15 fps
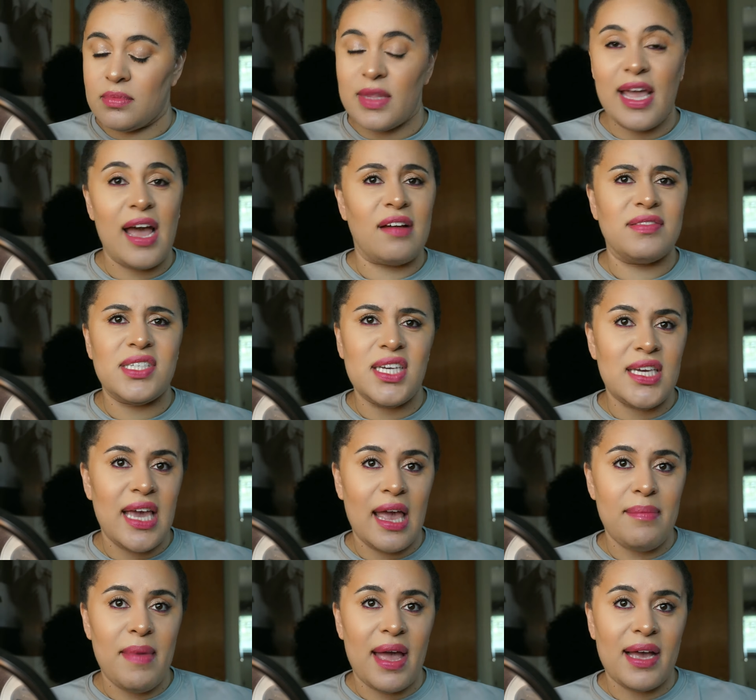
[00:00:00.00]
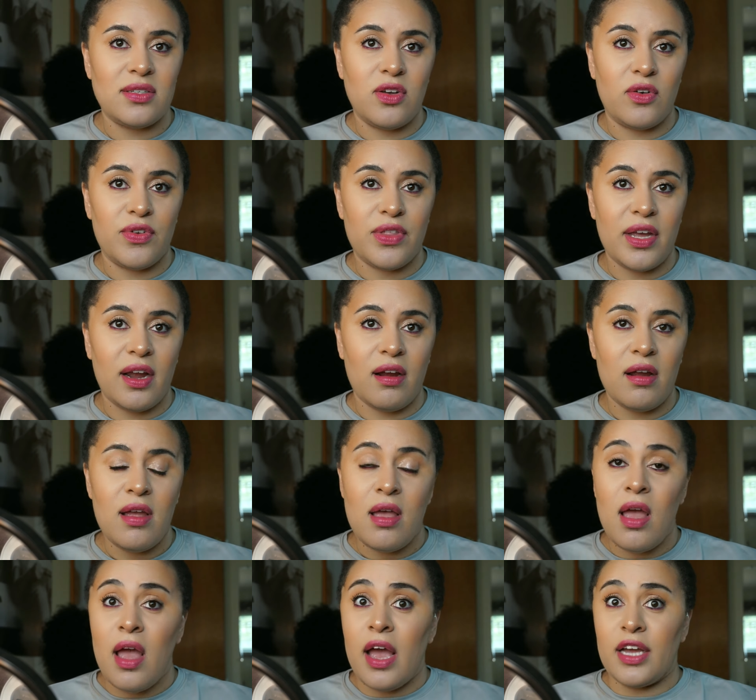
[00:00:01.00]
They have TK Maxx over there,
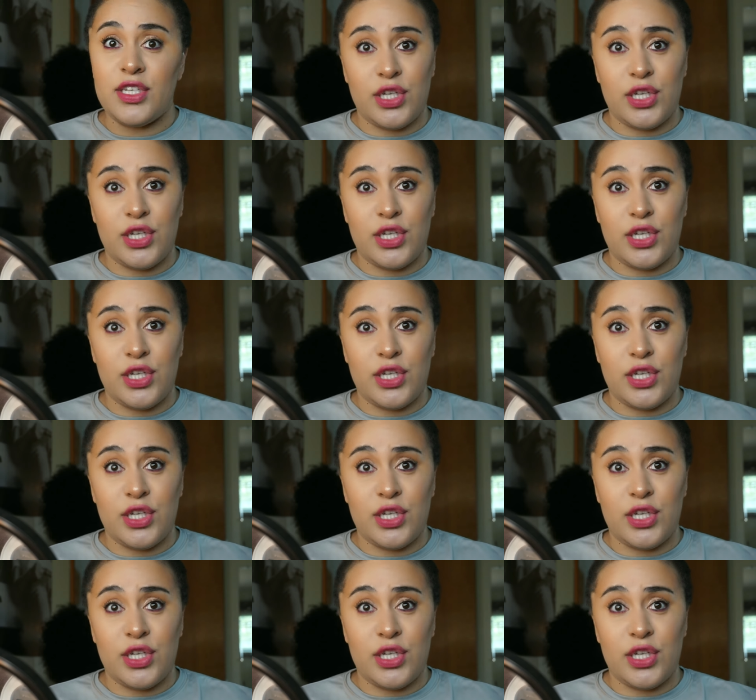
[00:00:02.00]
and